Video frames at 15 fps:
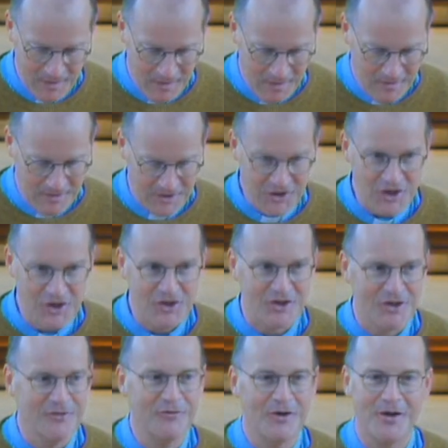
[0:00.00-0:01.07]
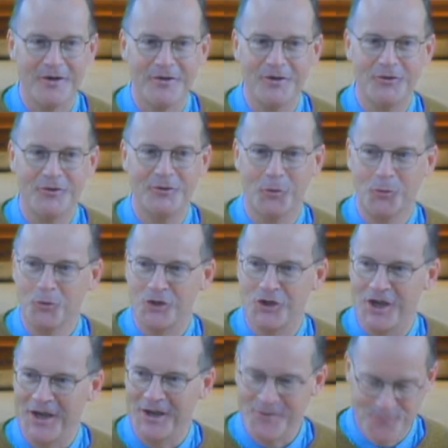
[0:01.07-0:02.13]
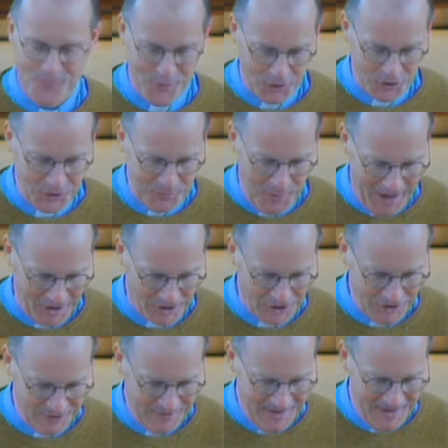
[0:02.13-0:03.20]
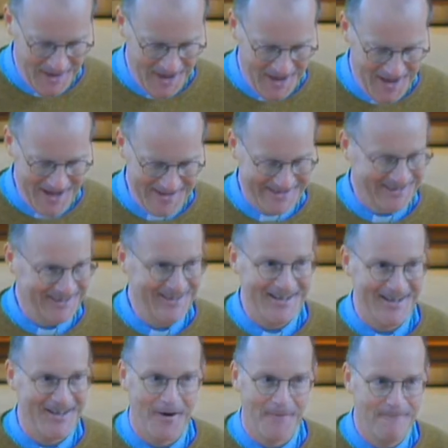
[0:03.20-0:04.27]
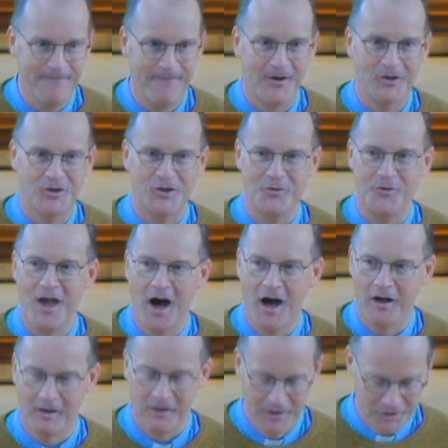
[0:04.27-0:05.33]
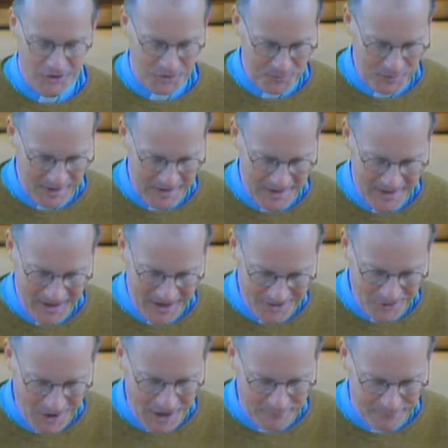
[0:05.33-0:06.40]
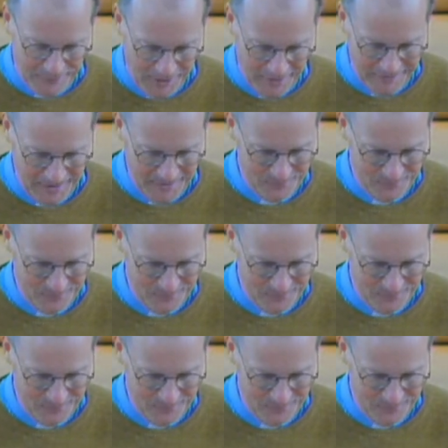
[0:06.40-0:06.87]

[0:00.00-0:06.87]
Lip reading: This is a rather daunting prospect, and clearly I'm far too young to be a grandfather.